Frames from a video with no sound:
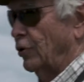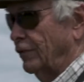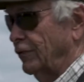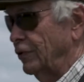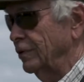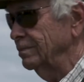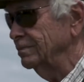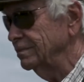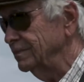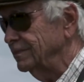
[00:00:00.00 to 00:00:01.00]
book for
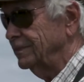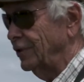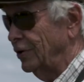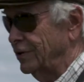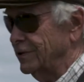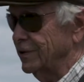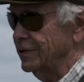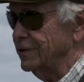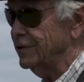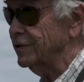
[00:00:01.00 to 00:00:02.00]
years and
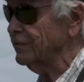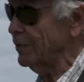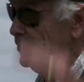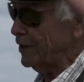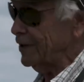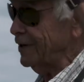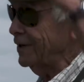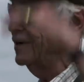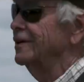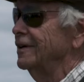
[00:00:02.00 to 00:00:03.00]
years and years from the
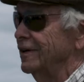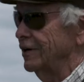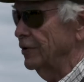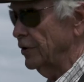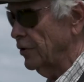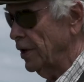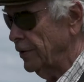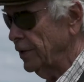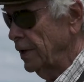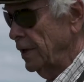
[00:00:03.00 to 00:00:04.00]
air and on the
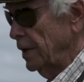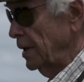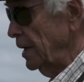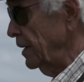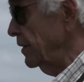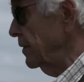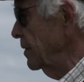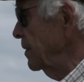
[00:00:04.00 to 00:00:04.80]
ground. Is that and, still